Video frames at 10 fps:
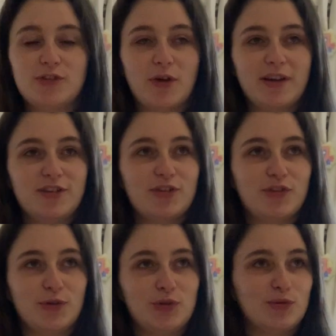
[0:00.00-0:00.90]
so I can just
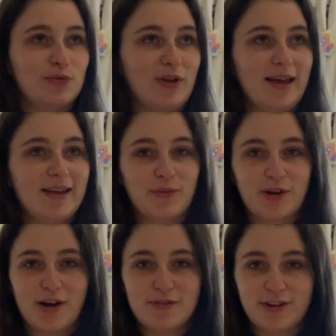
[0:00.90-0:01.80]
sort of like
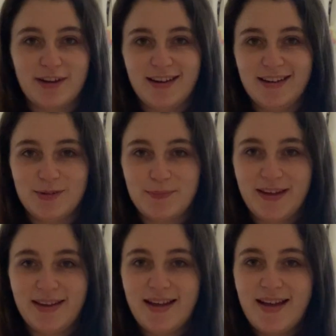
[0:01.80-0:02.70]
recover a little
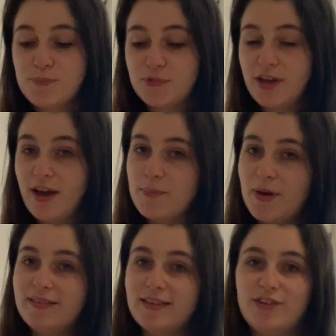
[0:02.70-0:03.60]
bit. So yeah, I
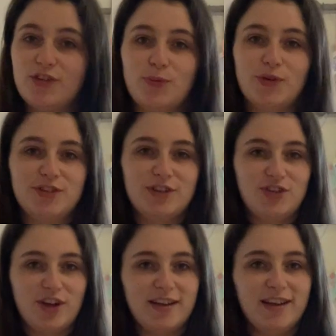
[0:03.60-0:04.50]
basically just wanted to
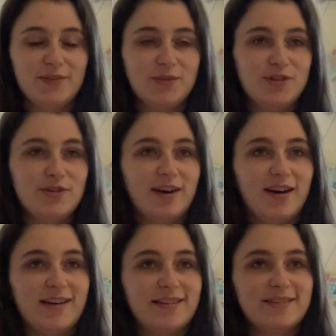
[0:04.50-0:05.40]
check in with you
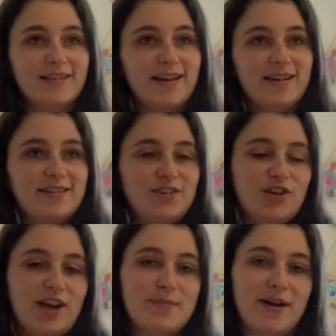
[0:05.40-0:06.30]
guys and
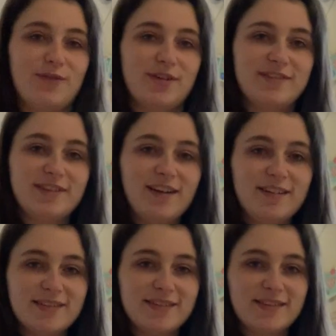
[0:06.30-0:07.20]
share my
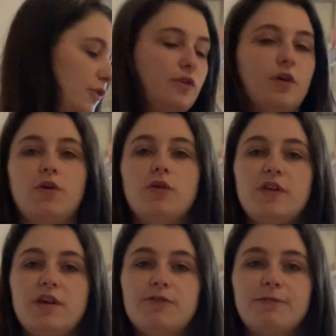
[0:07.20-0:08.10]
results. So
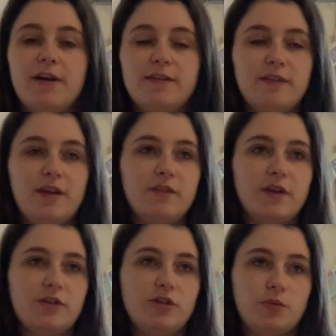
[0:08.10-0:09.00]
the first thing that
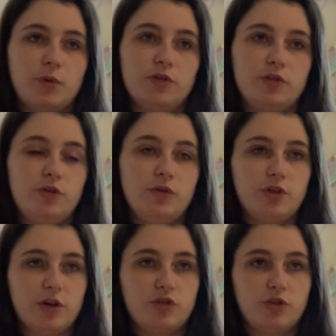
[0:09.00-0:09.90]
I just want to
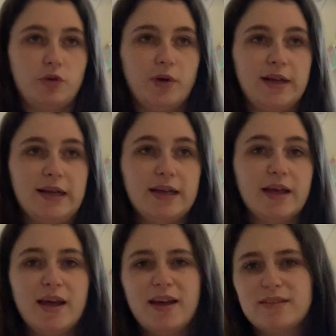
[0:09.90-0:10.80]
touch on quickly,
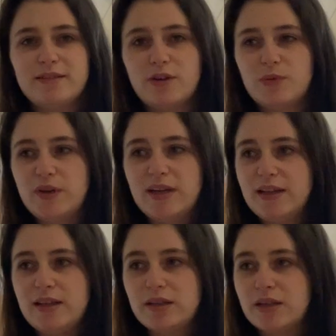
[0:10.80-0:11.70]
it's not
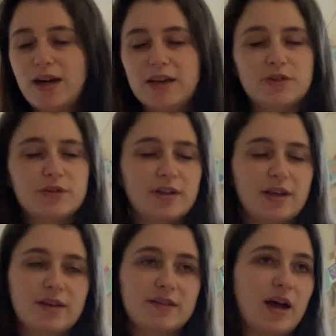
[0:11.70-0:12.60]
really, I don't
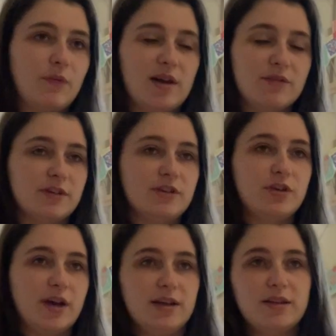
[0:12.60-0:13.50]
think, that relevant
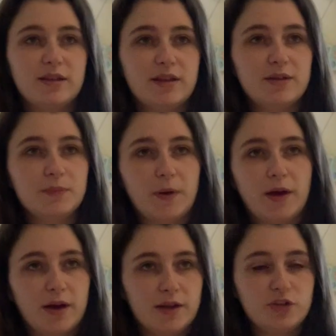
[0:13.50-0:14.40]
to anything,
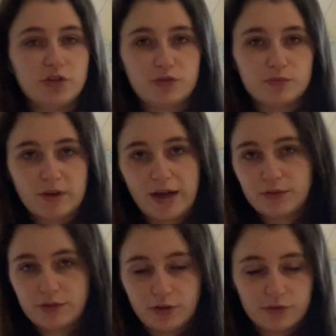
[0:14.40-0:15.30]
but just out,
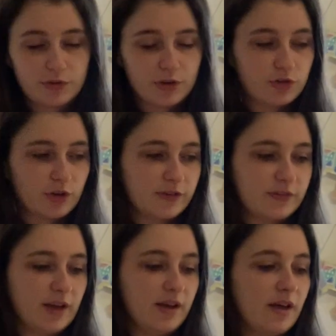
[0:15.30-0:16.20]
you know, for interest's
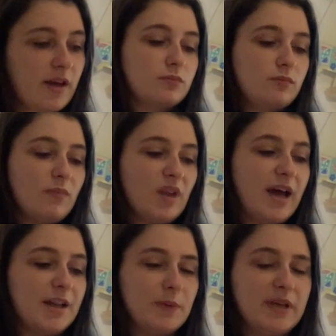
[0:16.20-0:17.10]
sake.
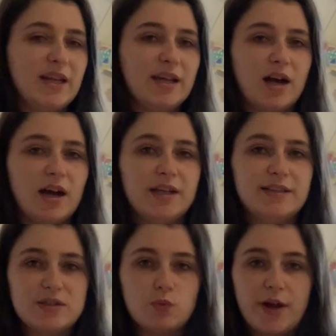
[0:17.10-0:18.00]
At the beginning, I
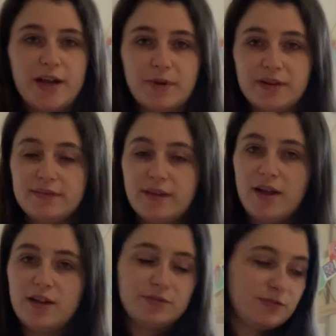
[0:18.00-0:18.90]
did weigh
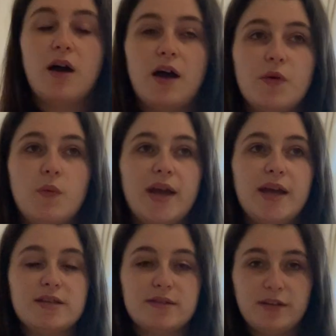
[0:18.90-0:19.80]
myself. I
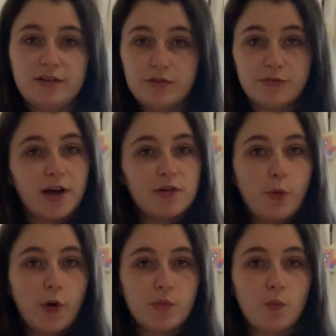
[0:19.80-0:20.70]
weighed
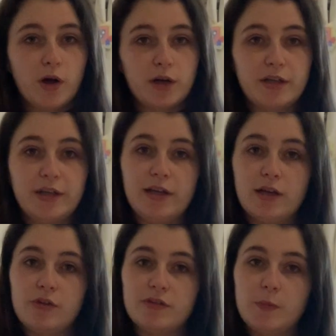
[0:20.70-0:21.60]
65.1
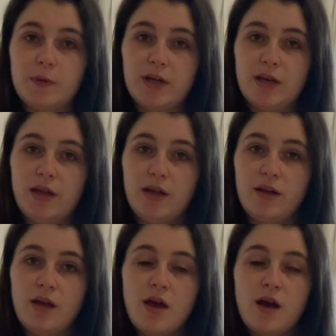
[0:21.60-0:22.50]
kilos in the beginning.
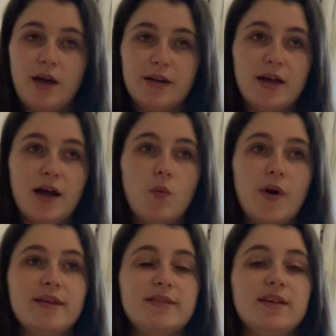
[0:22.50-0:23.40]
I now
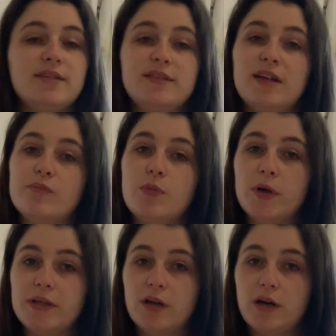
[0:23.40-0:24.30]
weigh
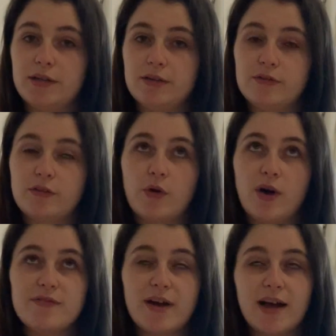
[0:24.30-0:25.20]
67.9. So
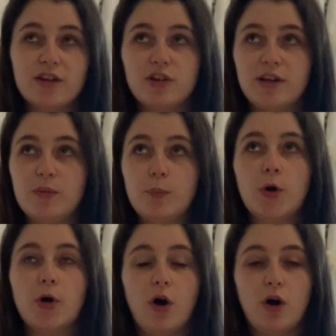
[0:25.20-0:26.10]
I've actually
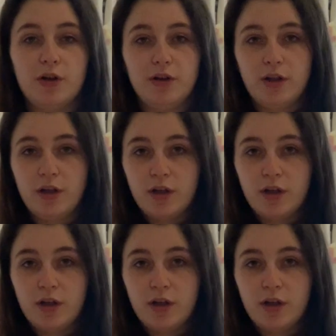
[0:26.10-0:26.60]
put on